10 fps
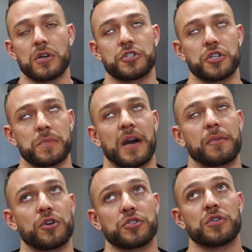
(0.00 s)
excuse me, I'm
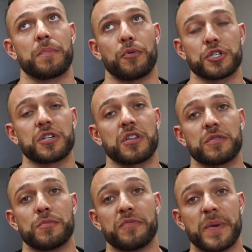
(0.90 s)
going to go into the portion of
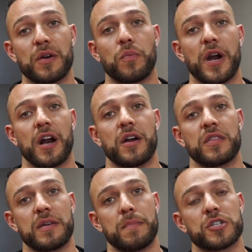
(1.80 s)
the movement where
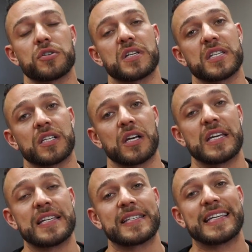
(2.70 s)
the muscle is,
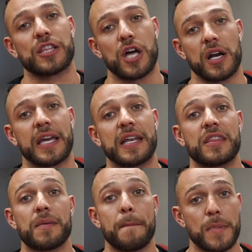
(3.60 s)
is
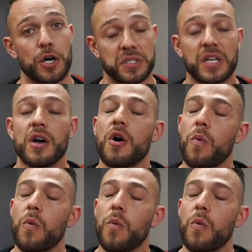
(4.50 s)
elongated the most.